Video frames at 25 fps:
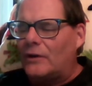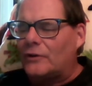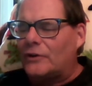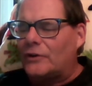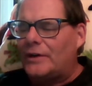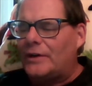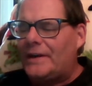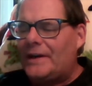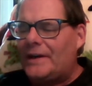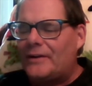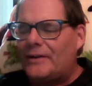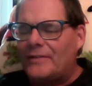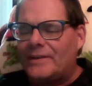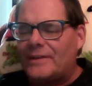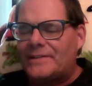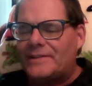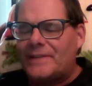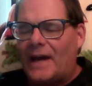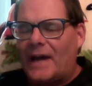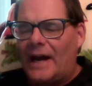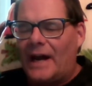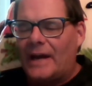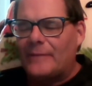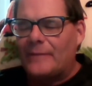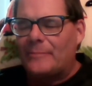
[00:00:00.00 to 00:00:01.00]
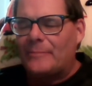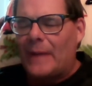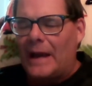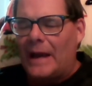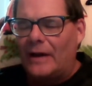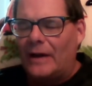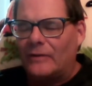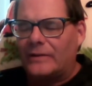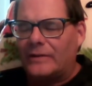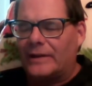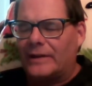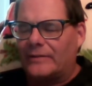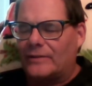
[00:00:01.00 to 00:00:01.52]
could hear the tide
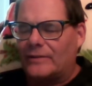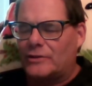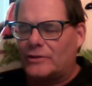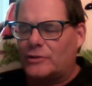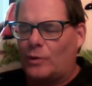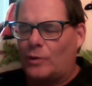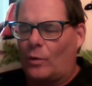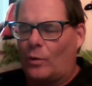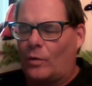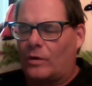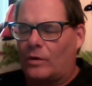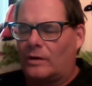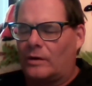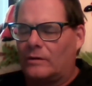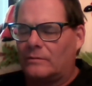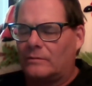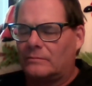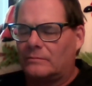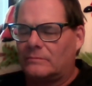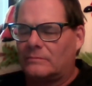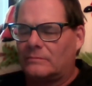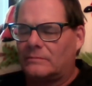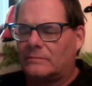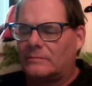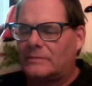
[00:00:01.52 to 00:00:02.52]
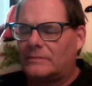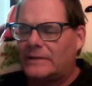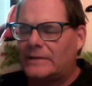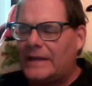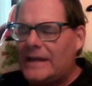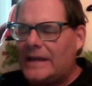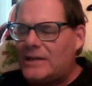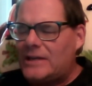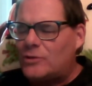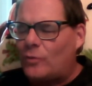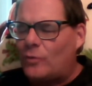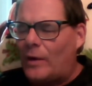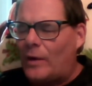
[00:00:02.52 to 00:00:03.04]
pounding the shore,
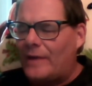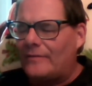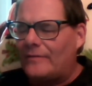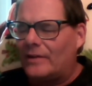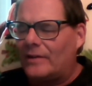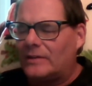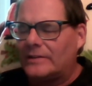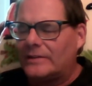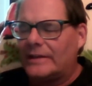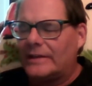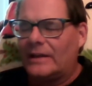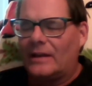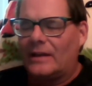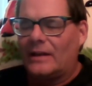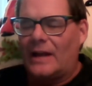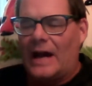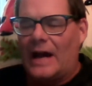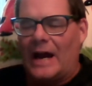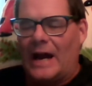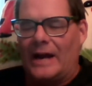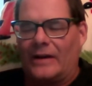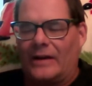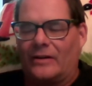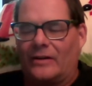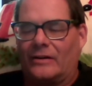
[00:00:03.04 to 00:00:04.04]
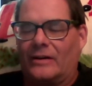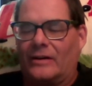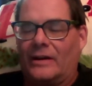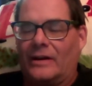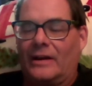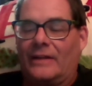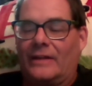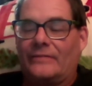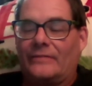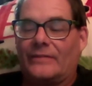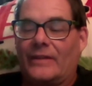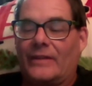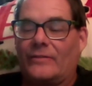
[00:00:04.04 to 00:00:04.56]
each wave a little higher
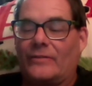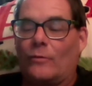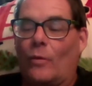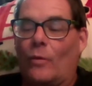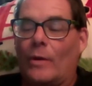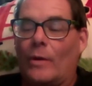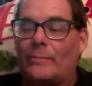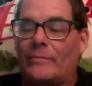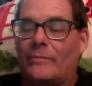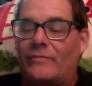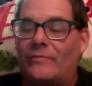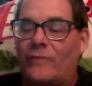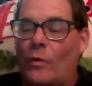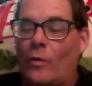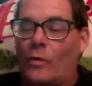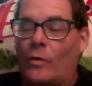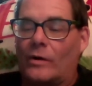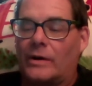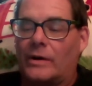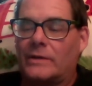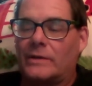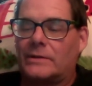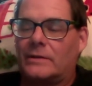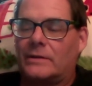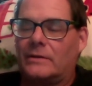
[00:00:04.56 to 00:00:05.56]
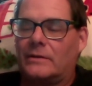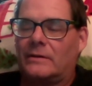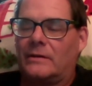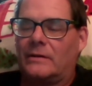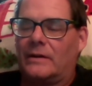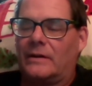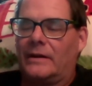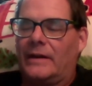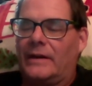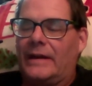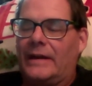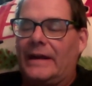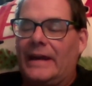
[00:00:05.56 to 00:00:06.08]
than the one before it.
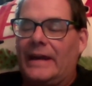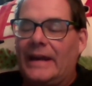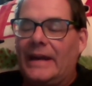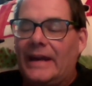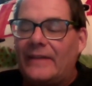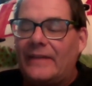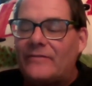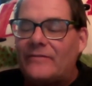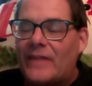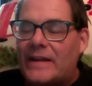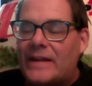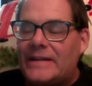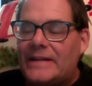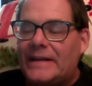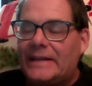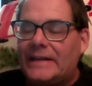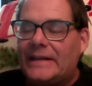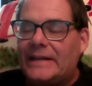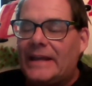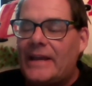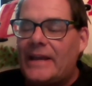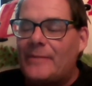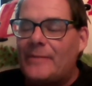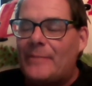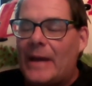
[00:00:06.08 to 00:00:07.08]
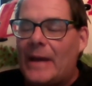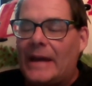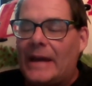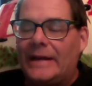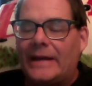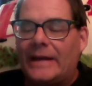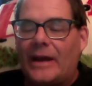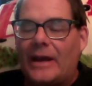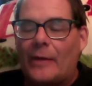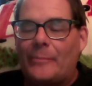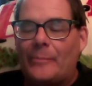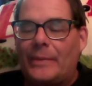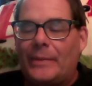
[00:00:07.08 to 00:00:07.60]
If they didn't keep
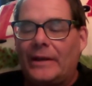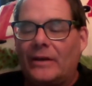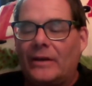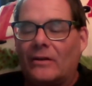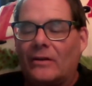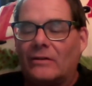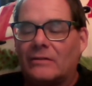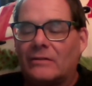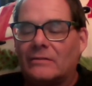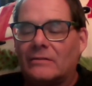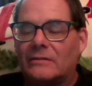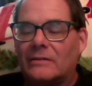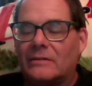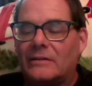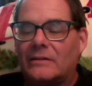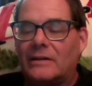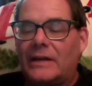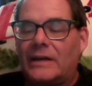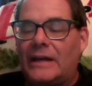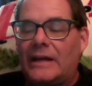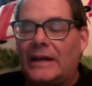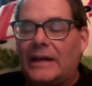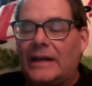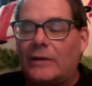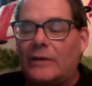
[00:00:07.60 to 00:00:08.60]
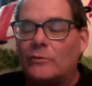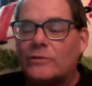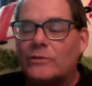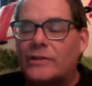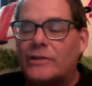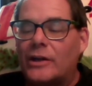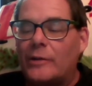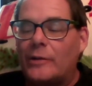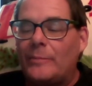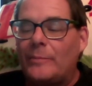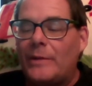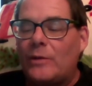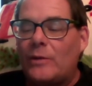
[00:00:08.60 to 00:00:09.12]
heading uphill, it was
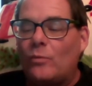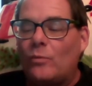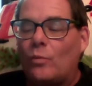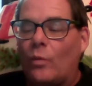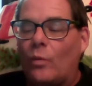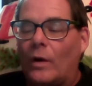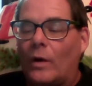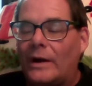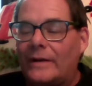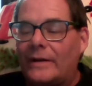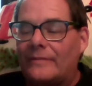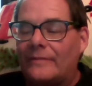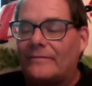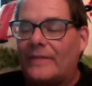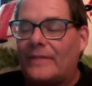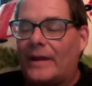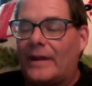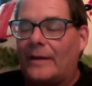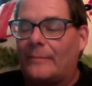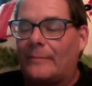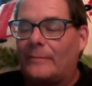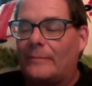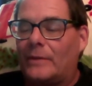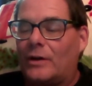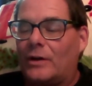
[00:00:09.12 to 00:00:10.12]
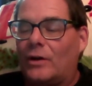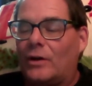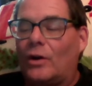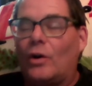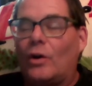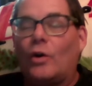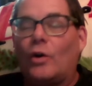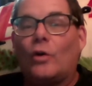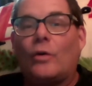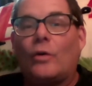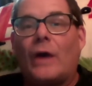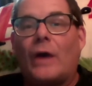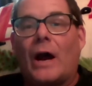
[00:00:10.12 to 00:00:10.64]
going to be one of them
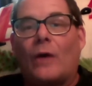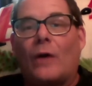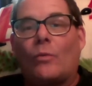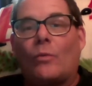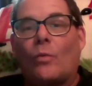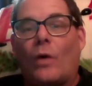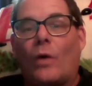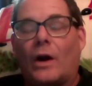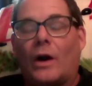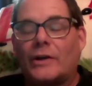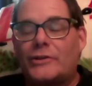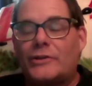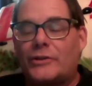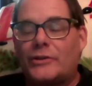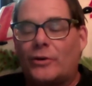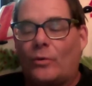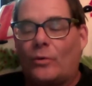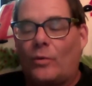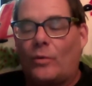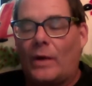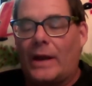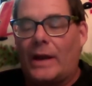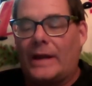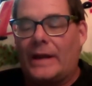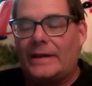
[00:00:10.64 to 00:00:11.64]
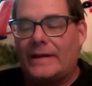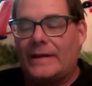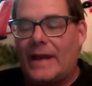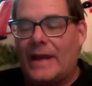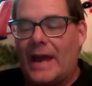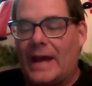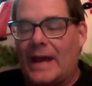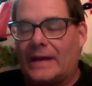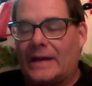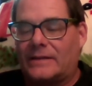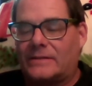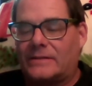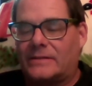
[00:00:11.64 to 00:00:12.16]
who got washed away
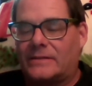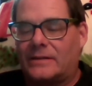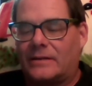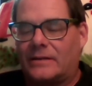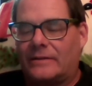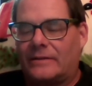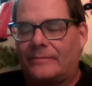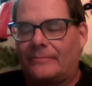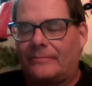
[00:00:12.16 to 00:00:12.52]
next.